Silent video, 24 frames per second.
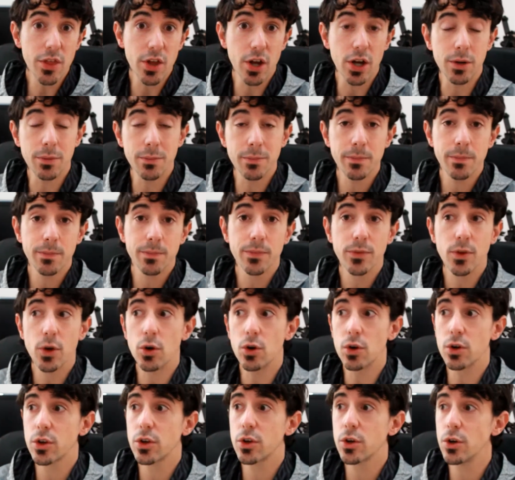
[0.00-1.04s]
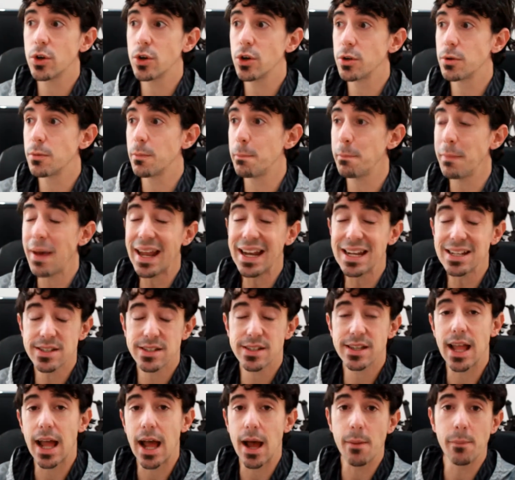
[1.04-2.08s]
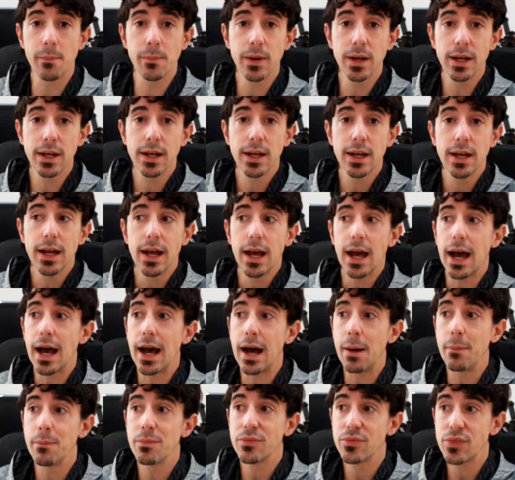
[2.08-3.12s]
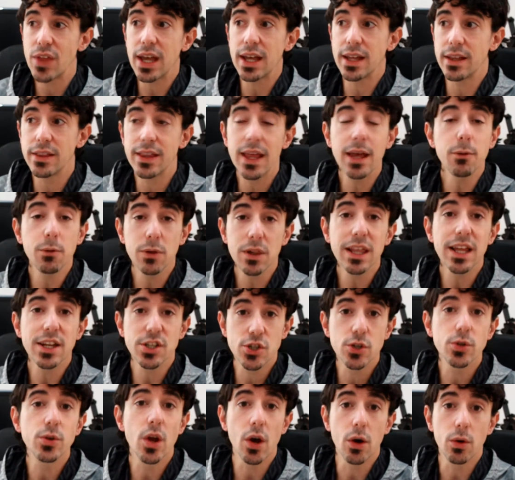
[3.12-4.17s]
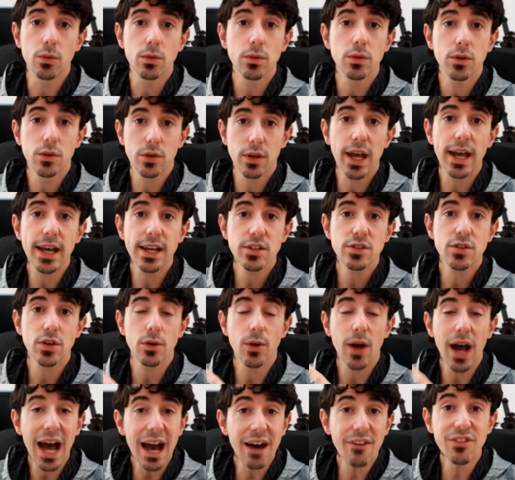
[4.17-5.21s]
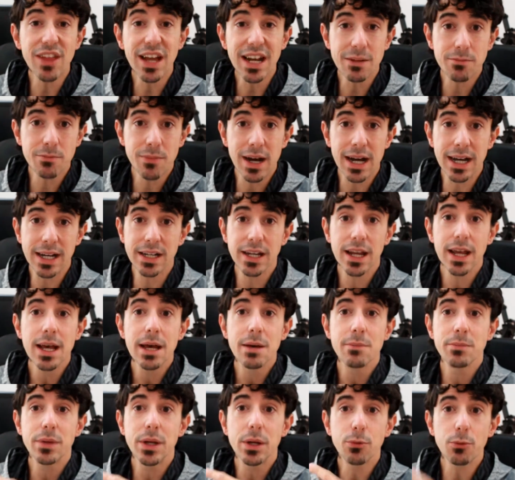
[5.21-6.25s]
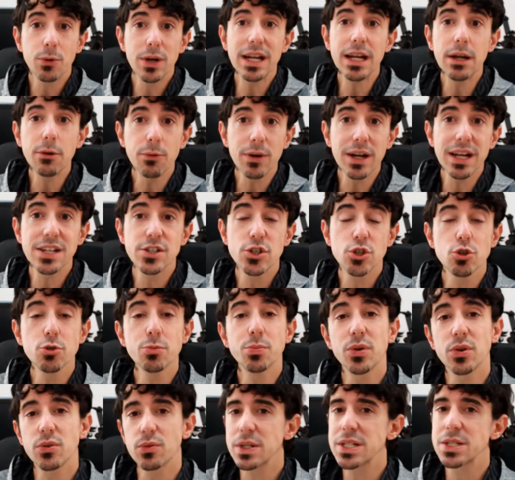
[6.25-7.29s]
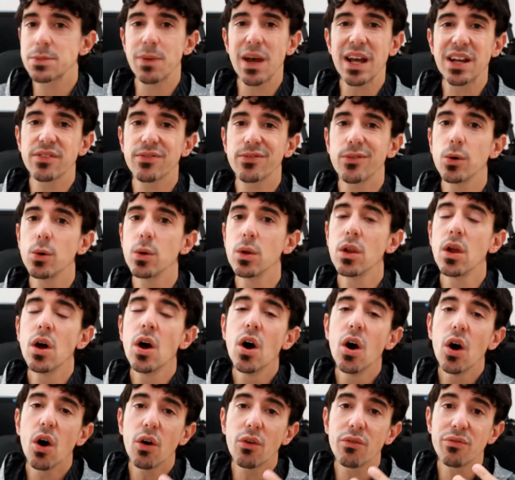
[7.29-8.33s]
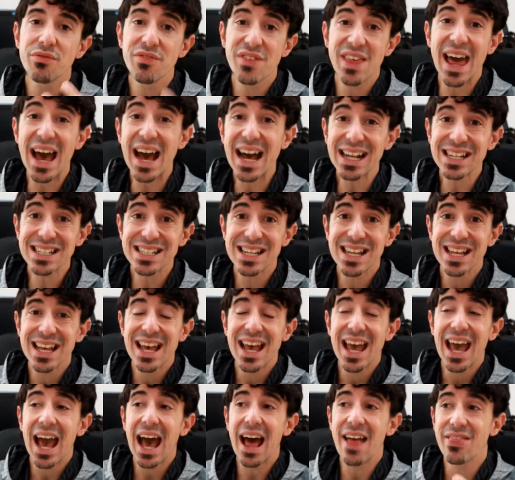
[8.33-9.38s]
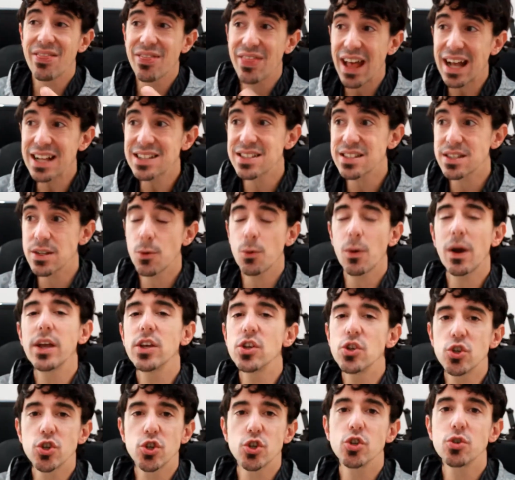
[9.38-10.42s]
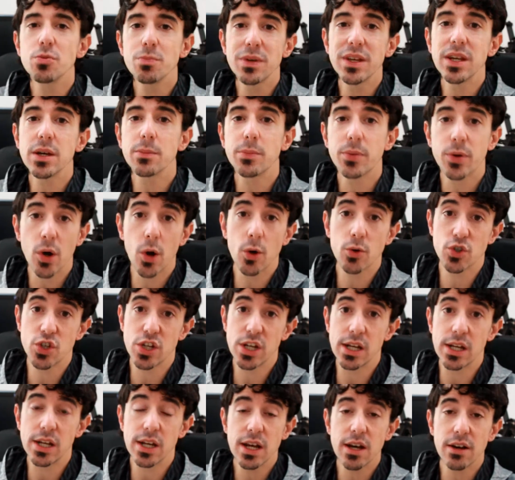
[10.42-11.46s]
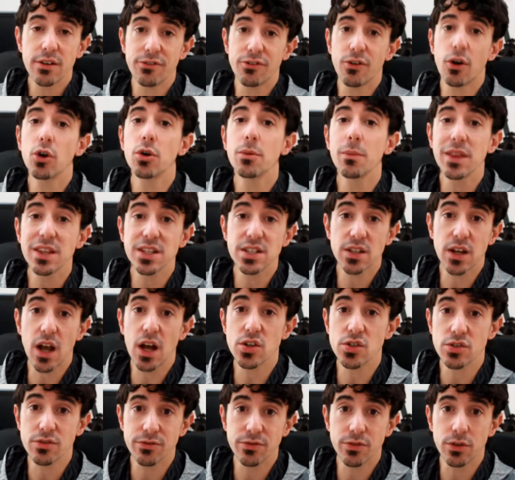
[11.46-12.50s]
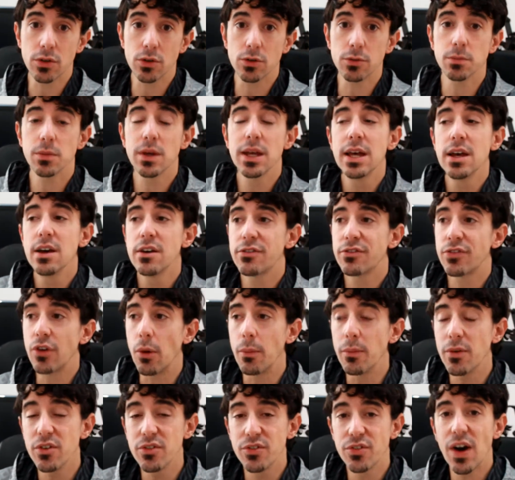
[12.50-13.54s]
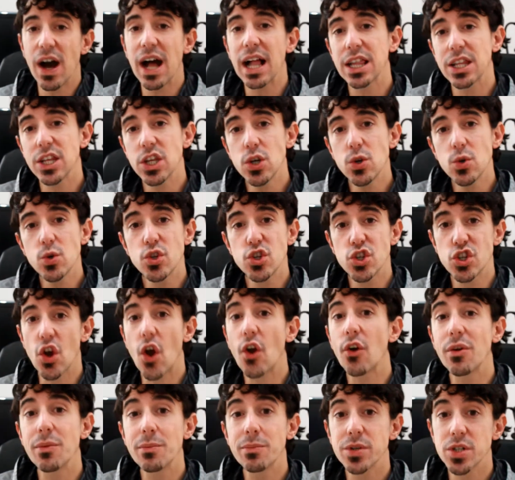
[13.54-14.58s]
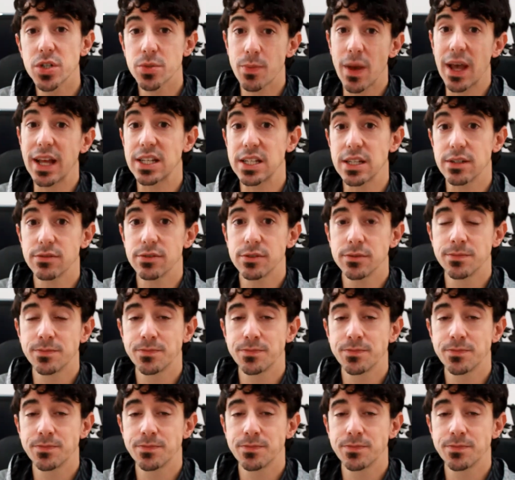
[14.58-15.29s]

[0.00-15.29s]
them or could menace them, they will let you know, okay? So have that in mind, be really super respectful of that, and that's the way you should be approaching a forum, a discussion forum, from a value sharing perspective.